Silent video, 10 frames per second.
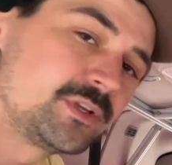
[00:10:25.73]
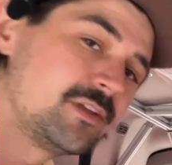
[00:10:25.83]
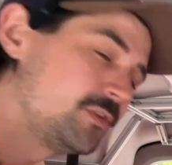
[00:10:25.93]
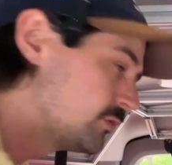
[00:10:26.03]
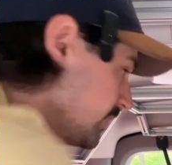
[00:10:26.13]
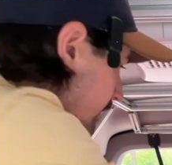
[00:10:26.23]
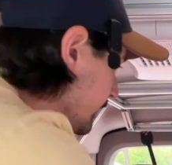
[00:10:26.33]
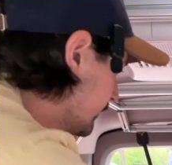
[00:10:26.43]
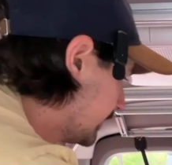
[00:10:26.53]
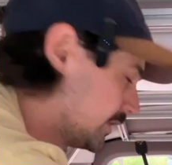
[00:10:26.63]
would give you the
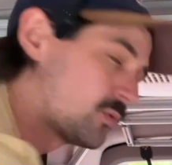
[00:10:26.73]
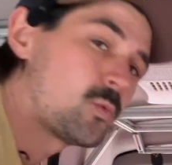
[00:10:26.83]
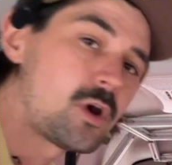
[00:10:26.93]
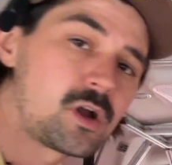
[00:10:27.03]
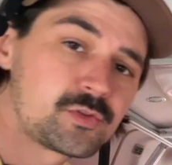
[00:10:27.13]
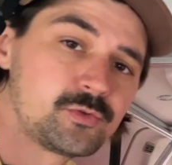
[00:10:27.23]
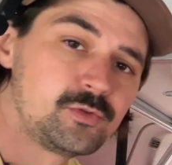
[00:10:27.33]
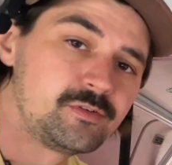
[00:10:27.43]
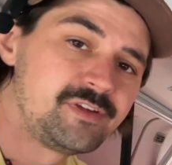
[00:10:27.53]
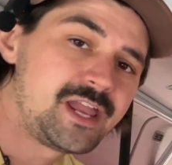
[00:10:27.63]
ability to walk
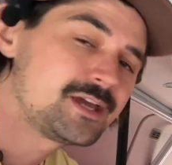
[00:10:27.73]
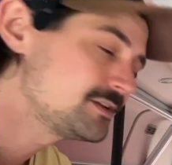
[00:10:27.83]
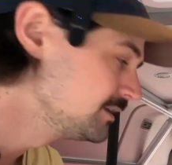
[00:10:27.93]
through the van.